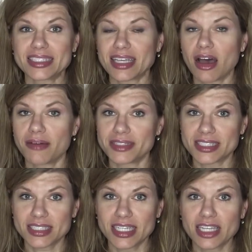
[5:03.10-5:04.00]
It's
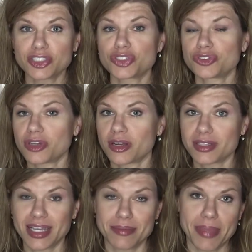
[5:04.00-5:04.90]
obviously
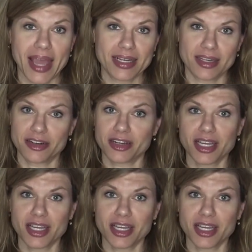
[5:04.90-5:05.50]
strongly impacting our